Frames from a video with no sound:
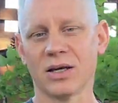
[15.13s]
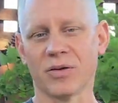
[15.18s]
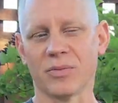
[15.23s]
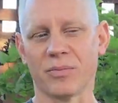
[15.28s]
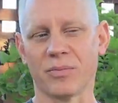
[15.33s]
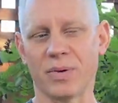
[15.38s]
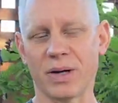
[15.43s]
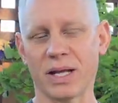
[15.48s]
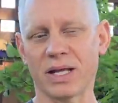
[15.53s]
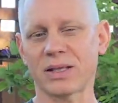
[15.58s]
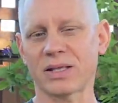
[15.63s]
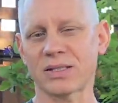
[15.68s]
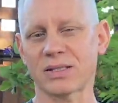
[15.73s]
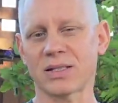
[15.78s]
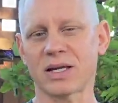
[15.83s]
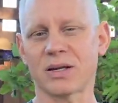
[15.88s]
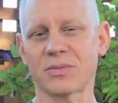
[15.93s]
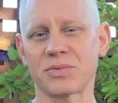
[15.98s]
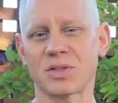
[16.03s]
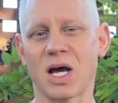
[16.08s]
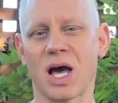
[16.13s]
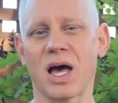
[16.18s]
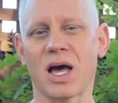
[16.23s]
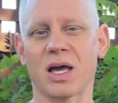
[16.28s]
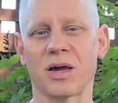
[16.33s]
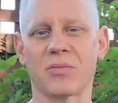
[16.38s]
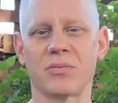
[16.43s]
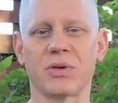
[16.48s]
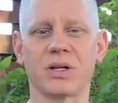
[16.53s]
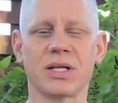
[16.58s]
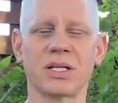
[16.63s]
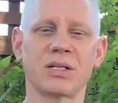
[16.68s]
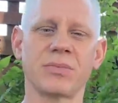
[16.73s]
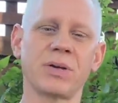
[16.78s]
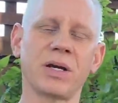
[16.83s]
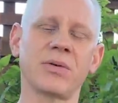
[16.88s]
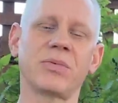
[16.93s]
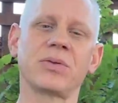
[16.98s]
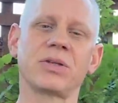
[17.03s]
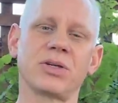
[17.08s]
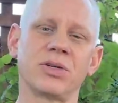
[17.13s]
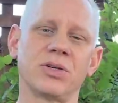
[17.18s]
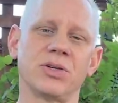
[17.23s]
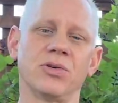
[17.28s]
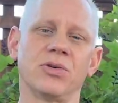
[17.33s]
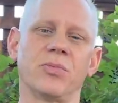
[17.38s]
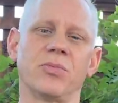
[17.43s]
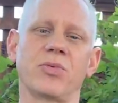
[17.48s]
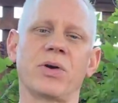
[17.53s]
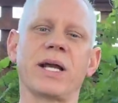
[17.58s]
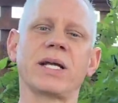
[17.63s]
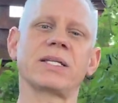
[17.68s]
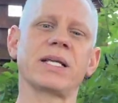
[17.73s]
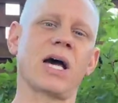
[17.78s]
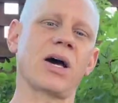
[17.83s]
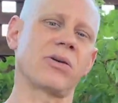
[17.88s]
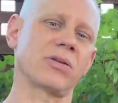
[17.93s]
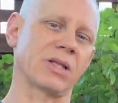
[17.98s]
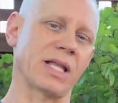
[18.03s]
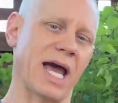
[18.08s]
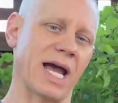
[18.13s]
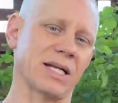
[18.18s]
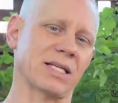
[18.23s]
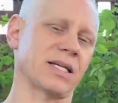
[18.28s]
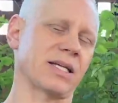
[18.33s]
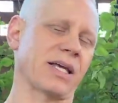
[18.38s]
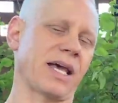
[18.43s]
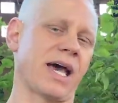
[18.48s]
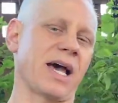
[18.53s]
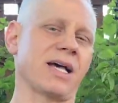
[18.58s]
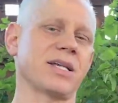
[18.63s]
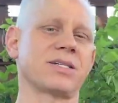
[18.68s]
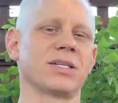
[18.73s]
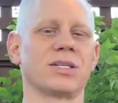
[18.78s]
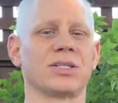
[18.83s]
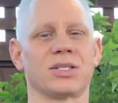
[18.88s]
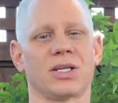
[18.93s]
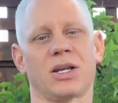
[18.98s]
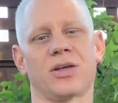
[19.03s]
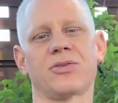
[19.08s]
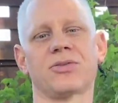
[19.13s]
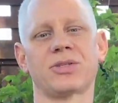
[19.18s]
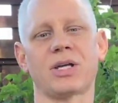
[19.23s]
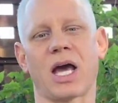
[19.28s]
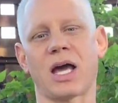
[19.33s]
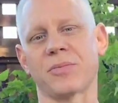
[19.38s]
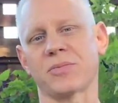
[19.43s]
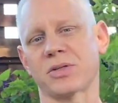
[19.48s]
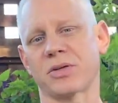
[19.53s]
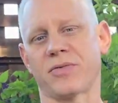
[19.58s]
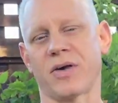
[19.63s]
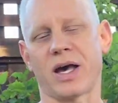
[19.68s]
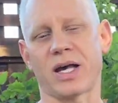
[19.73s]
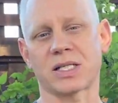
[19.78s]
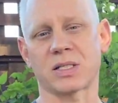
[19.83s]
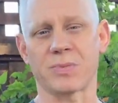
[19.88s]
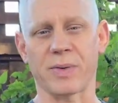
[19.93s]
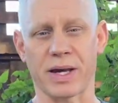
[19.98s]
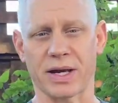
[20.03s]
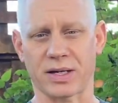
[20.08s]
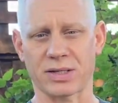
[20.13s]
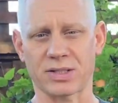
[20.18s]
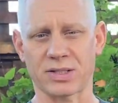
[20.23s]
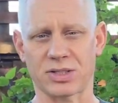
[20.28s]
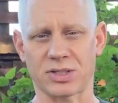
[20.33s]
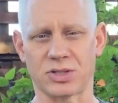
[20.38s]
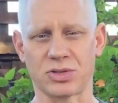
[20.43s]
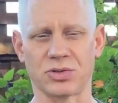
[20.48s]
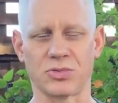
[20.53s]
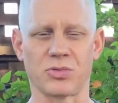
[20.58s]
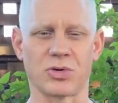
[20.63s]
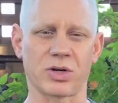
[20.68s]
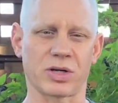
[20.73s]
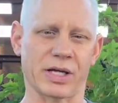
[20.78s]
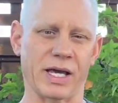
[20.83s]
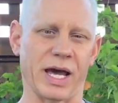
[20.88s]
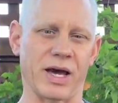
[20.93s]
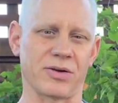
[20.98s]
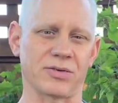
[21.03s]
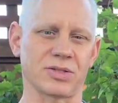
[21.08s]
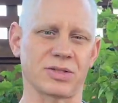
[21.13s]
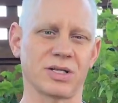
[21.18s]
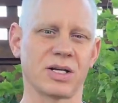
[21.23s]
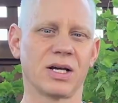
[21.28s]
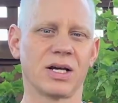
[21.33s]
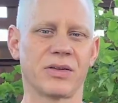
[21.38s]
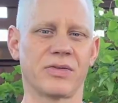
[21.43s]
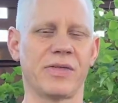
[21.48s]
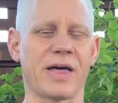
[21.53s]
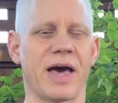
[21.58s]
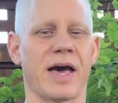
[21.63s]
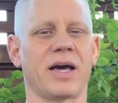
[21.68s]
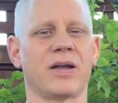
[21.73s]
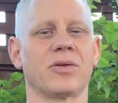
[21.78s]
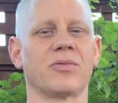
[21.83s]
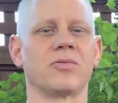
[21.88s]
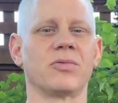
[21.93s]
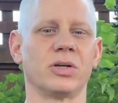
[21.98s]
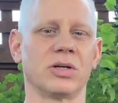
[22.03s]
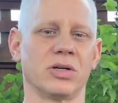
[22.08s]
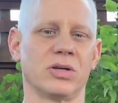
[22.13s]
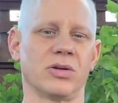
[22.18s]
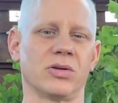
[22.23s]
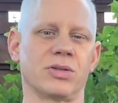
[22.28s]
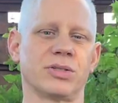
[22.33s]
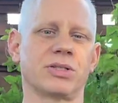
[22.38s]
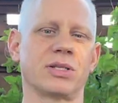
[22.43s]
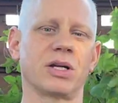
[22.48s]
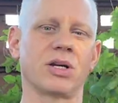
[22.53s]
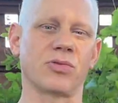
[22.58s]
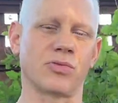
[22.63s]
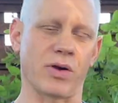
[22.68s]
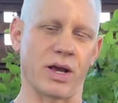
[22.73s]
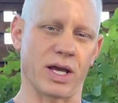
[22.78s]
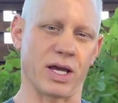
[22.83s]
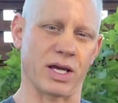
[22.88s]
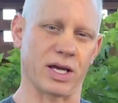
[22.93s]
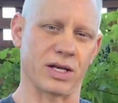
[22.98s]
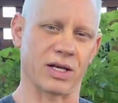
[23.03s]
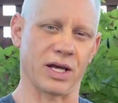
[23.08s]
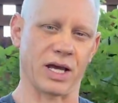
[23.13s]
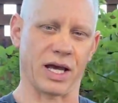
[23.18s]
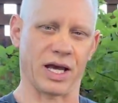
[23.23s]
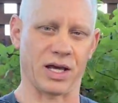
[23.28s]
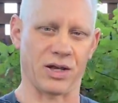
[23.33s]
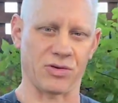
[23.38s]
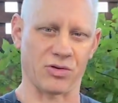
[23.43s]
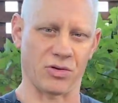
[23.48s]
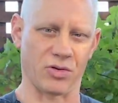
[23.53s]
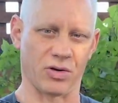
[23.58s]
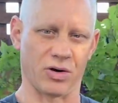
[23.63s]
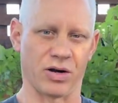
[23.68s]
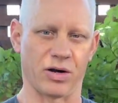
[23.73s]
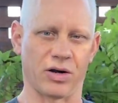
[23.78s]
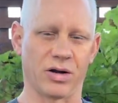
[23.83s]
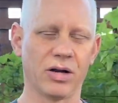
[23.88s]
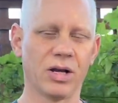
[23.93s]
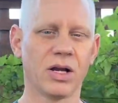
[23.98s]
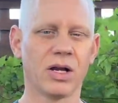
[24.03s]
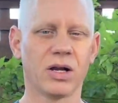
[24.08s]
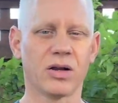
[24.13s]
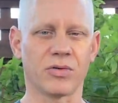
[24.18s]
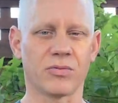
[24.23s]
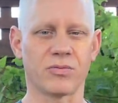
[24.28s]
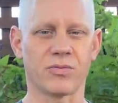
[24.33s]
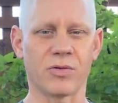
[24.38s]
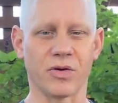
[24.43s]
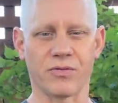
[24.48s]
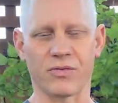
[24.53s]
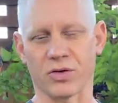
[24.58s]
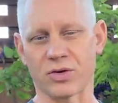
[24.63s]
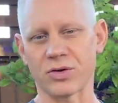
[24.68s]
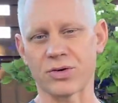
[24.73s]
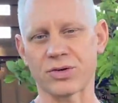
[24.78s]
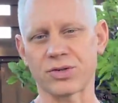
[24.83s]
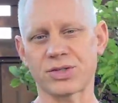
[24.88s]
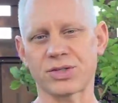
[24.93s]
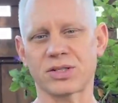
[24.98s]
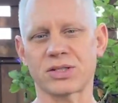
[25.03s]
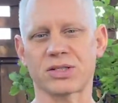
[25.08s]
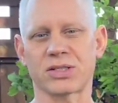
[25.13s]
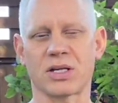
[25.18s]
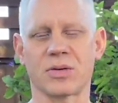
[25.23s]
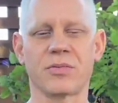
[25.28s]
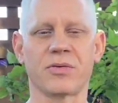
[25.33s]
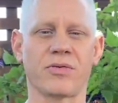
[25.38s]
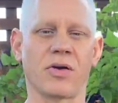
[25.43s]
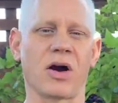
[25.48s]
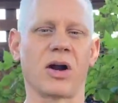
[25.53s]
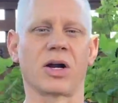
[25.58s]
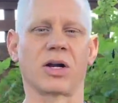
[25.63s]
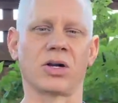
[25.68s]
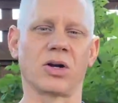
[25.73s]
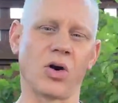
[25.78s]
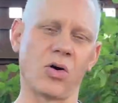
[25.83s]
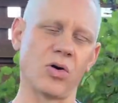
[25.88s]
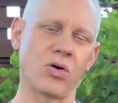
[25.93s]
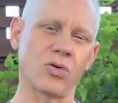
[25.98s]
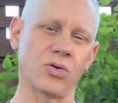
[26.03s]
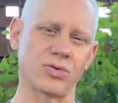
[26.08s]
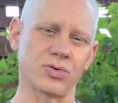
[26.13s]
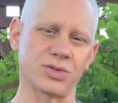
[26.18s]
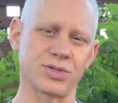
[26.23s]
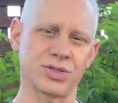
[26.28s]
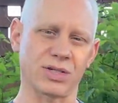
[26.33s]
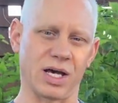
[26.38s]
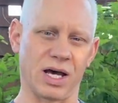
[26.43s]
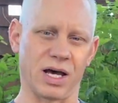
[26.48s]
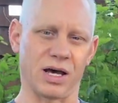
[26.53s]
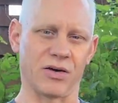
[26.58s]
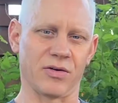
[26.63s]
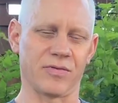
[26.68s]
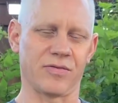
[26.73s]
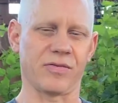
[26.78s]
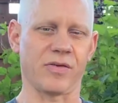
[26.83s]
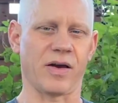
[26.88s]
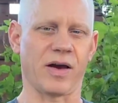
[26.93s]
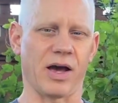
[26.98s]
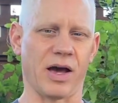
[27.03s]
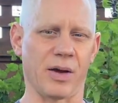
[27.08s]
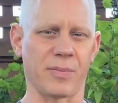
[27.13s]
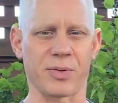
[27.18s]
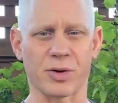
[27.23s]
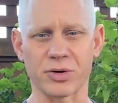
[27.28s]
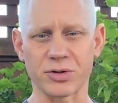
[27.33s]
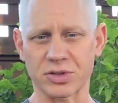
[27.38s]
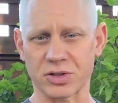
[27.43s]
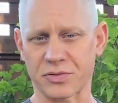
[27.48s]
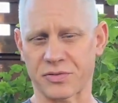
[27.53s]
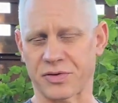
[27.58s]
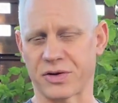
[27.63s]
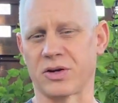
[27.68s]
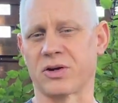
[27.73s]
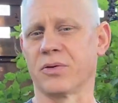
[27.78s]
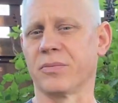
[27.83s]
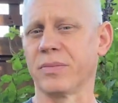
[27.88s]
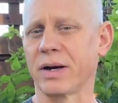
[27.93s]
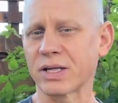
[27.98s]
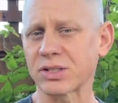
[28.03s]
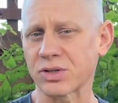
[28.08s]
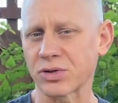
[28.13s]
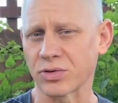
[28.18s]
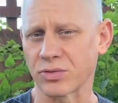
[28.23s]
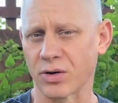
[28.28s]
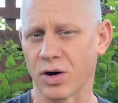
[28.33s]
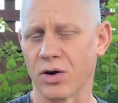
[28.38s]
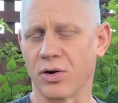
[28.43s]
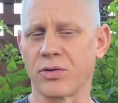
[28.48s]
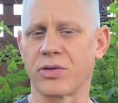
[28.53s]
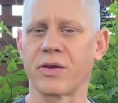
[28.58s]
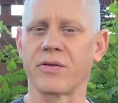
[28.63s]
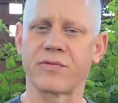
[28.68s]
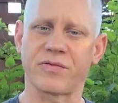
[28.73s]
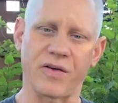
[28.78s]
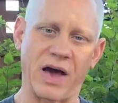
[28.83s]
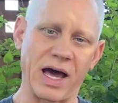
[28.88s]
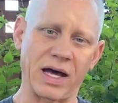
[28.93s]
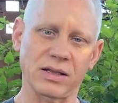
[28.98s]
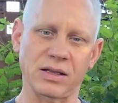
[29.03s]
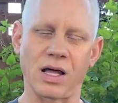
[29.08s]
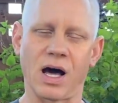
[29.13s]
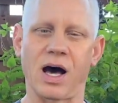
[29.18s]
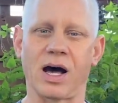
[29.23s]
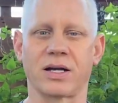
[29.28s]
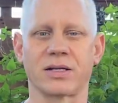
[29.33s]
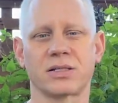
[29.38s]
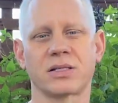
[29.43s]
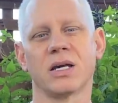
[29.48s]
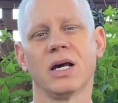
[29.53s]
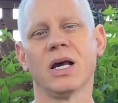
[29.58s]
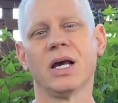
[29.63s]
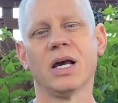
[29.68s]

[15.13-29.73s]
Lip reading: but at the same time, we need to be able to break down lactic acids and other types of aspects to workouts that will degrade and or reverse some of our goals of hypertrophy or muscle growth and fat loss.